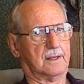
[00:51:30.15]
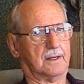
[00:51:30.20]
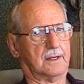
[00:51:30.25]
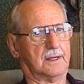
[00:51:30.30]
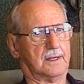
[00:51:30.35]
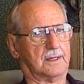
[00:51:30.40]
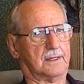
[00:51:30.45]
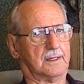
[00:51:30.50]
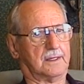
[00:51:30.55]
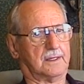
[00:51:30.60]

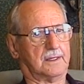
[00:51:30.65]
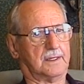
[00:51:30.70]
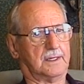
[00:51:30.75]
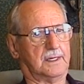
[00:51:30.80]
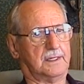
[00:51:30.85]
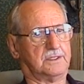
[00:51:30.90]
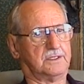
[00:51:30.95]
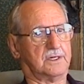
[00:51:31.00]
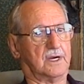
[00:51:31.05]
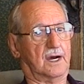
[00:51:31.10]
and
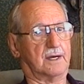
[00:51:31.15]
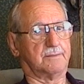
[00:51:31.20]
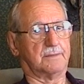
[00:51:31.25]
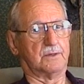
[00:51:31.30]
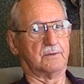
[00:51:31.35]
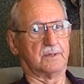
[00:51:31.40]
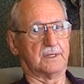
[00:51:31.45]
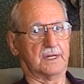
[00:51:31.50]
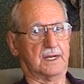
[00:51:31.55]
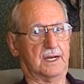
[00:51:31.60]
he shot
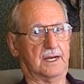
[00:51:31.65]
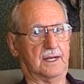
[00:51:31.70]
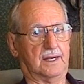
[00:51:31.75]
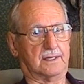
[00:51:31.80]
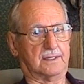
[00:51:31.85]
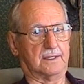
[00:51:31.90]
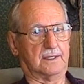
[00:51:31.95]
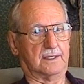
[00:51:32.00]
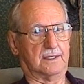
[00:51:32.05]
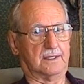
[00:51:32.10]
me with
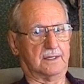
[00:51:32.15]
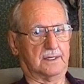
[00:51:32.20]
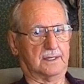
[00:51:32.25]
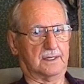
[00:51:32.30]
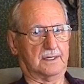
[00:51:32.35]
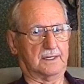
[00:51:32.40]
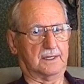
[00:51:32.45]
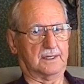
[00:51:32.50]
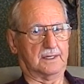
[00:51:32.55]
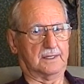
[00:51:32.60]
that, and uh,